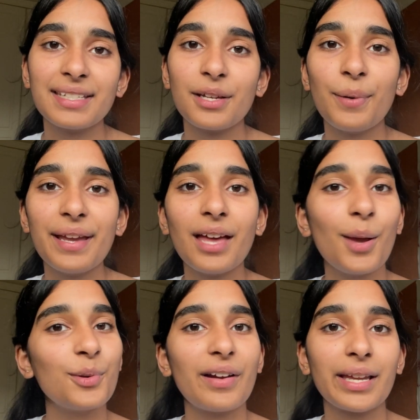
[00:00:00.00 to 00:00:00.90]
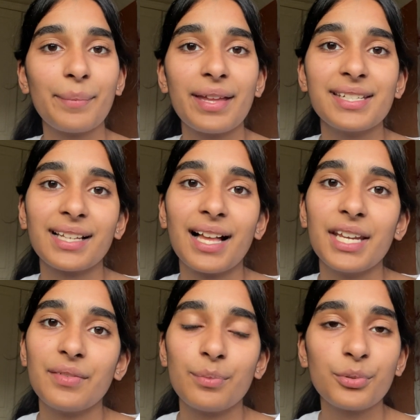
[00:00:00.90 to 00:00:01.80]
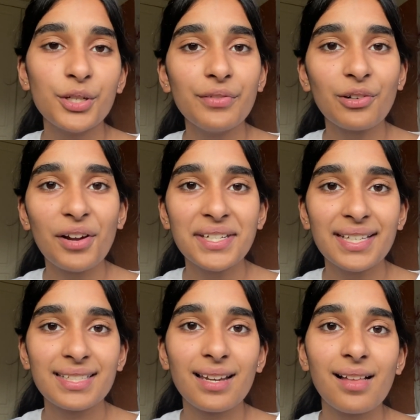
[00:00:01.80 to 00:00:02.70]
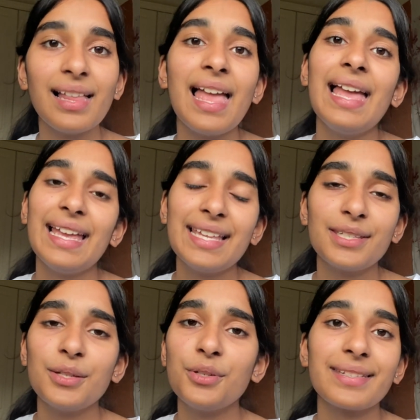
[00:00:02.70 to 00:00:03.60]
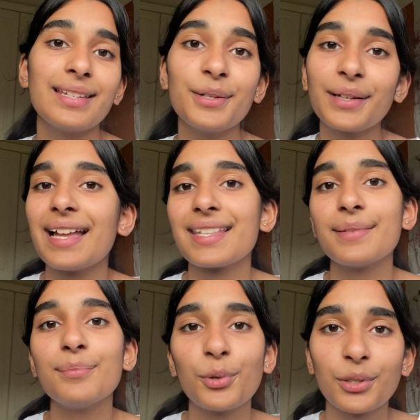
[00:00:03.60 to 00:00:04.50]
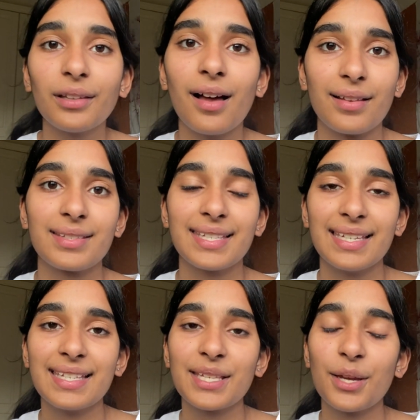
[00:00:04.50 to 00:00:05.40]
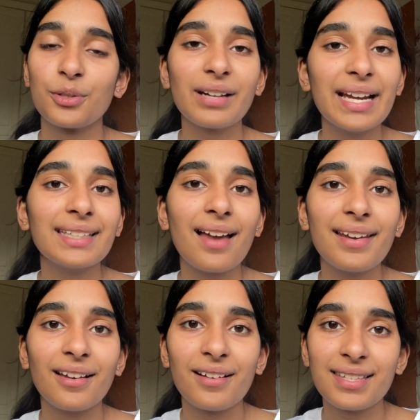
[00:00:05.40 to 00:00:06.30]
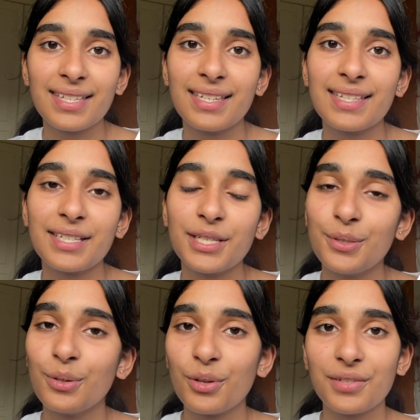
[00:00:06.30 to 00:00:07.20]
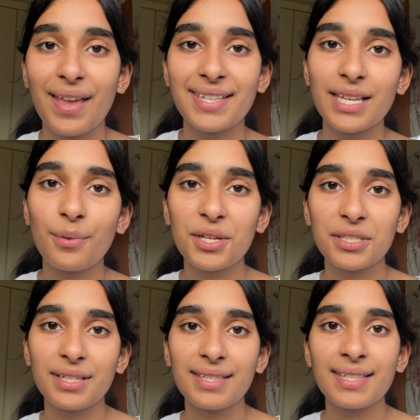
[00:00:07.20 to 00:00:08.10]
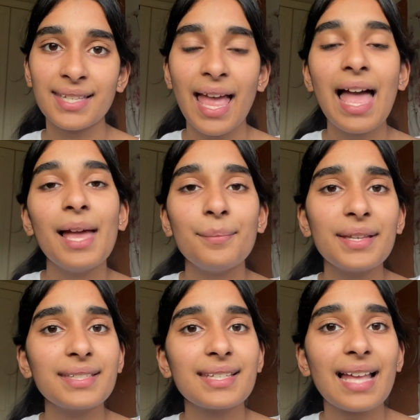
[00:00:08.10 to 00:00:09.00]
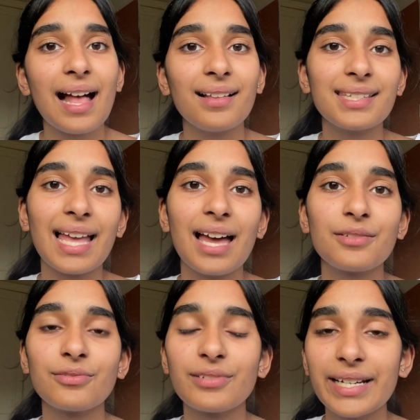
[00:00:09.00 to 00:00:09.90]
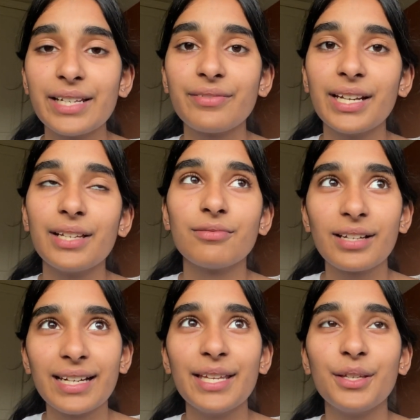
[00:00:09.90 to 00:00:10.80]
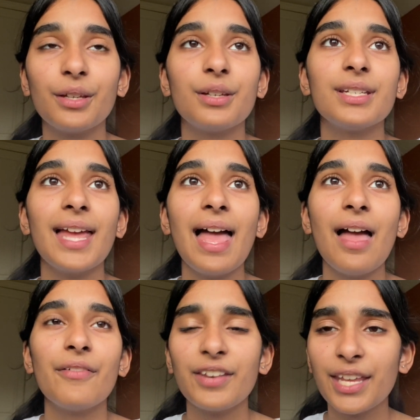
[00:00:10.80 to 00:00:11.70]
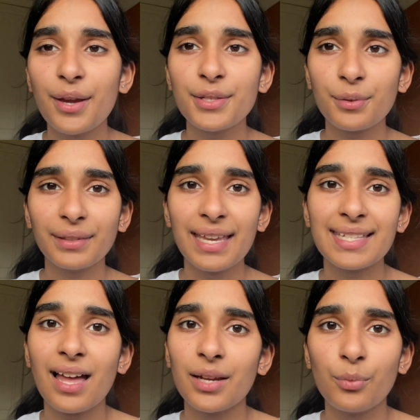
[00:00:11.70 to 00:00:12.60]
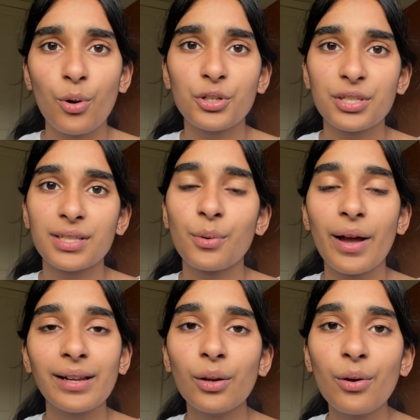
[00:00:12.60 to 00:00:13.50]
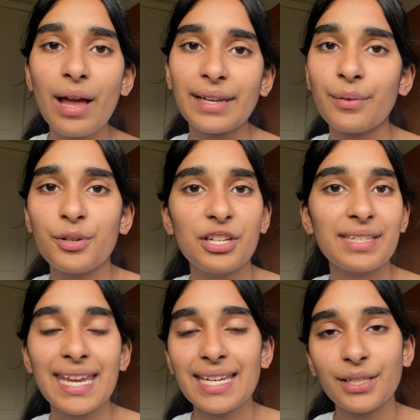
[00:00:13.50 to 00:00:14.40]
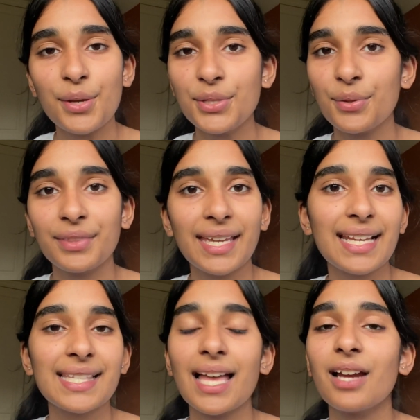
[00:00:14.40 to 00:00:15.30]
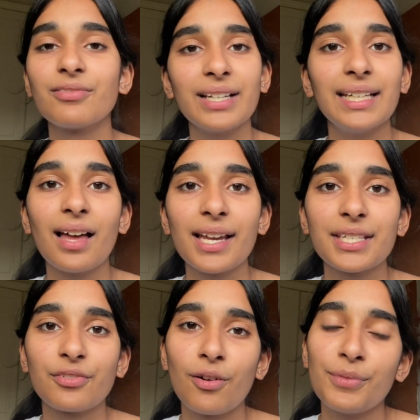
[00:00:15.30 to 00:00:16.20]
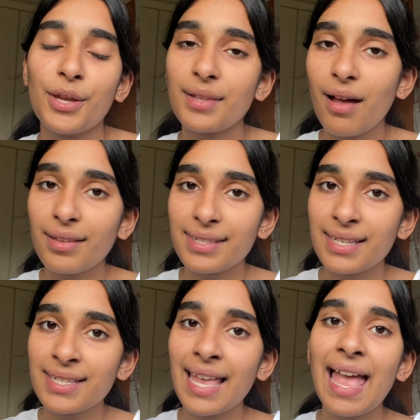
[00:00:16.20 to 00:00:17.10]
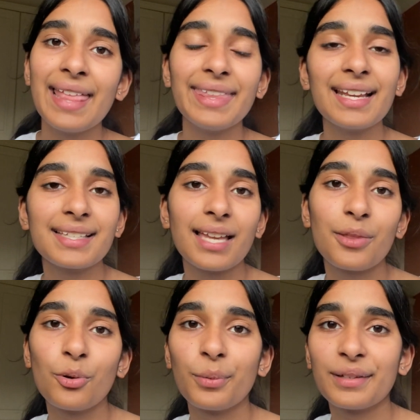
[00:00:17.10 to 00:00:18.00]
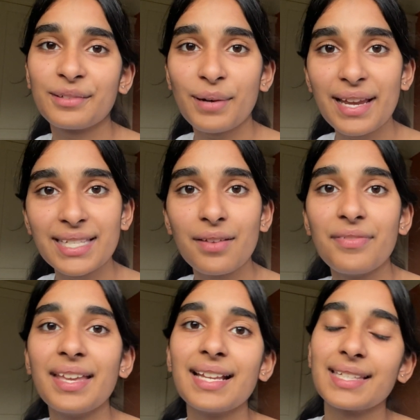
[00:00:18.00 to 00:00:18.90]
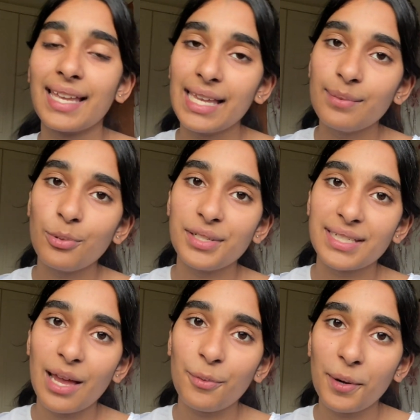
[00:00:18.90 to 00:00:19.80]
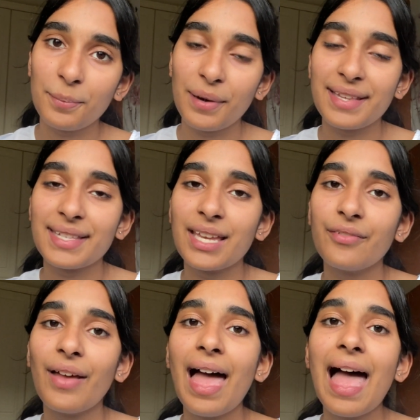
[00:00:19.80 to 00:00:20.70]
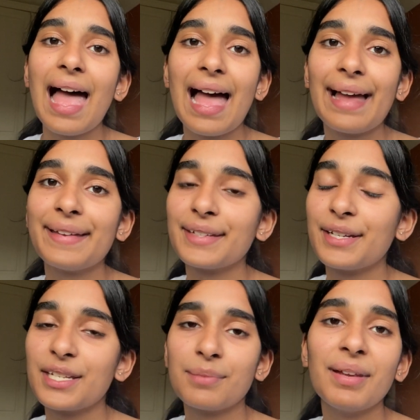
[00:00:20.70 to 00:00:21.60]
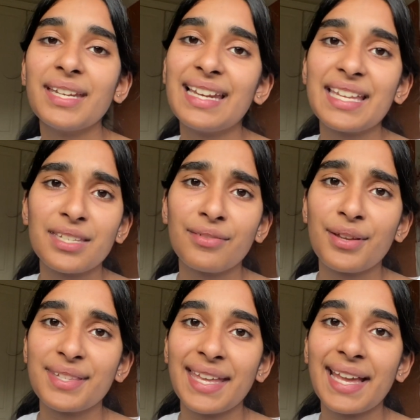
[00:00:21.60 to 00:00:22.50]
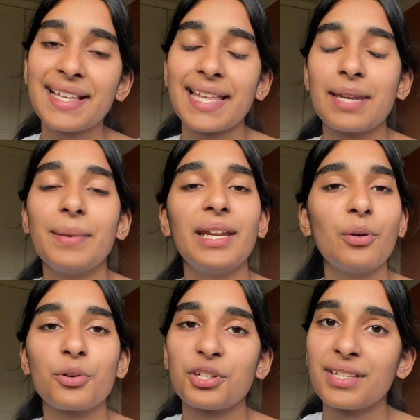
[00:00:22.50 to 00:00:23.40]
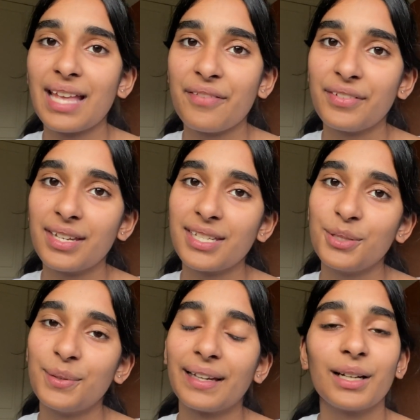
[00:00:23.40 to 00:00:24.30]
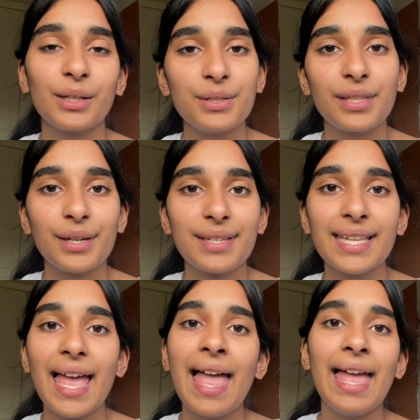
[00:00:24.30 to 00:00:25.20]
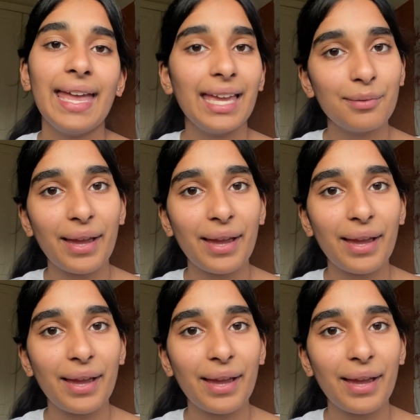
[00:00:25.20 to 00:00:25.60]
a way that I would recommend to kind of improve your writing style is to just look at some model answers, so grade 9 answers to lots of essay questions. Mr. Sells had really, really, really good videos on this that I watched quite a lot, and I would just take notes on things that I really liked from those answers, things that I thought were impressive, things that he pointed out were impressive, and I just made a list of those things and made a conscious effort to include those in my